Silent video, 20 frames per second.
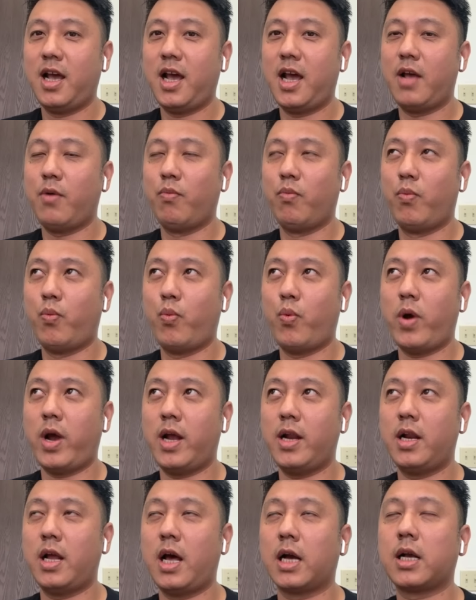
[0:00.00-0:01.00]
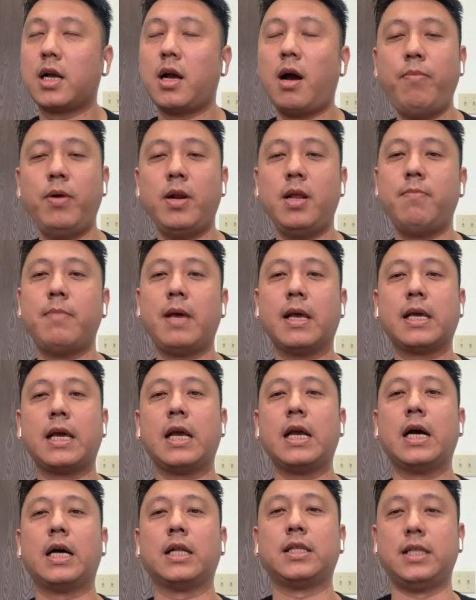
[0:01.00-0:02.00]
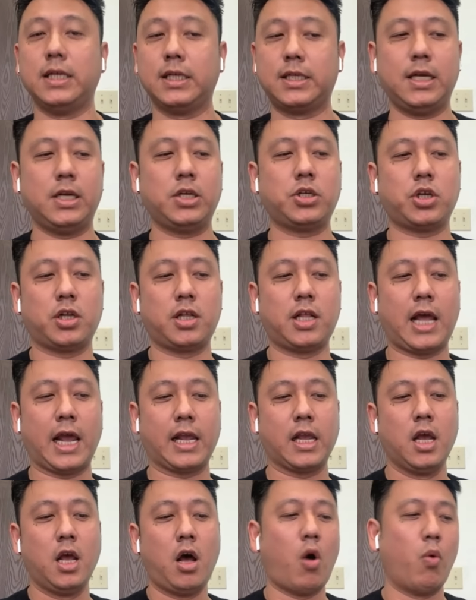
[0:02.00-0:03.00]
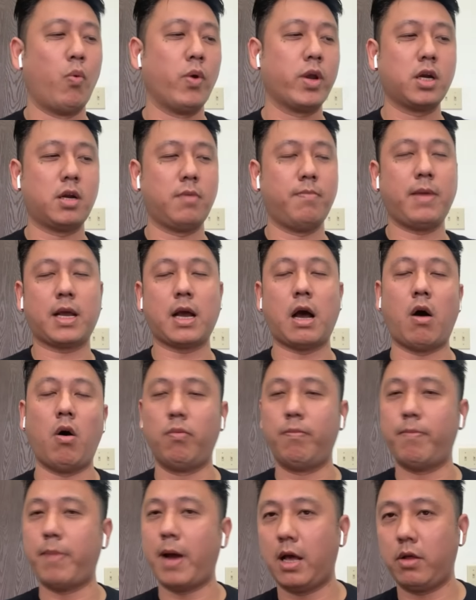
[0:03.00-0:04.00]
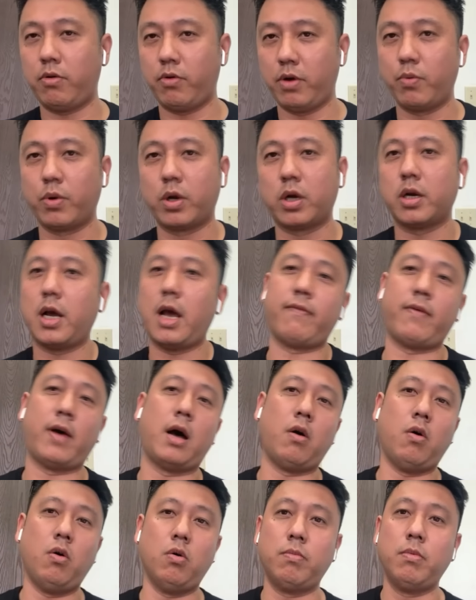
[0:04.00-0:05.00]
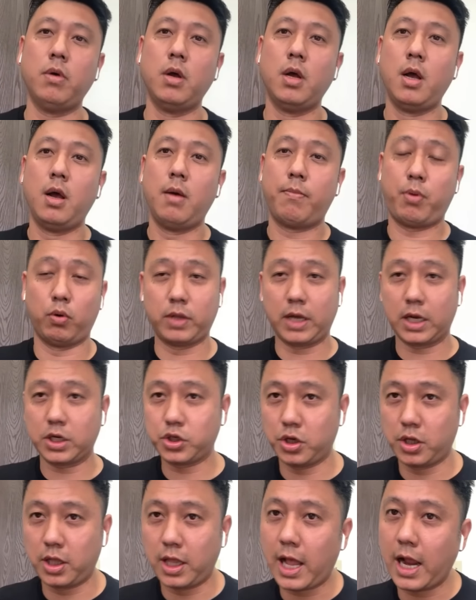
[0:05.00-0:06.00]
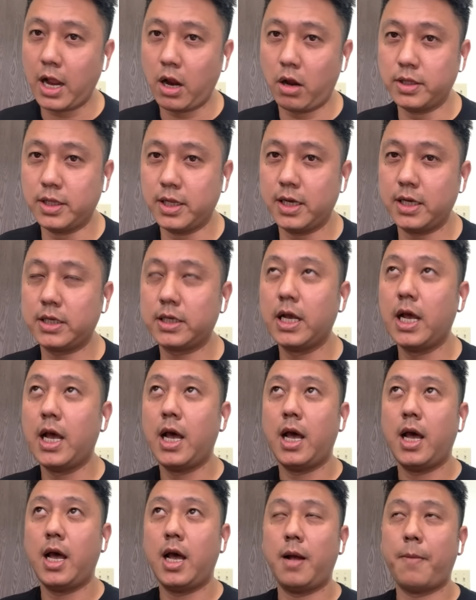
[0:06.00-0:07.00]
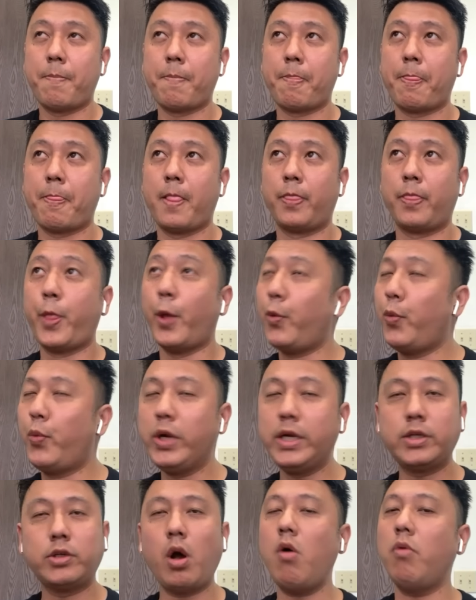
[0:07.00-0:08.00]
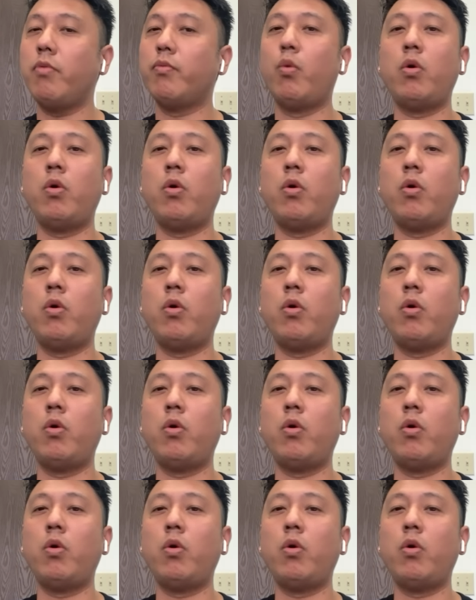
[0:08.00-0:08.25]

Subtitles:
And when a company making a decision like, oh, we're gonna make our own battery, we're gonna have our own production line on this, the result